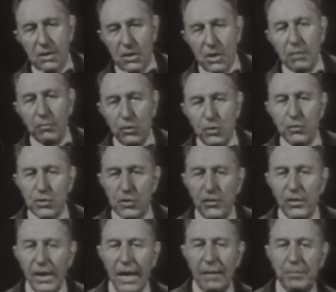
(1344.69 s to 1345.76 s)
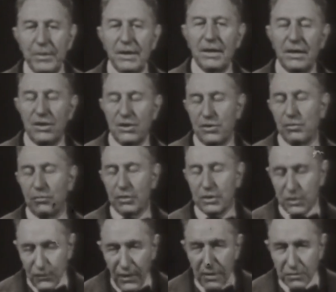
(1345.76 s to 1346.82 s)
some useful application was
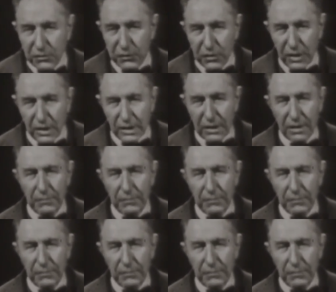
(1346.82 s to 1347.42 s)
found for it.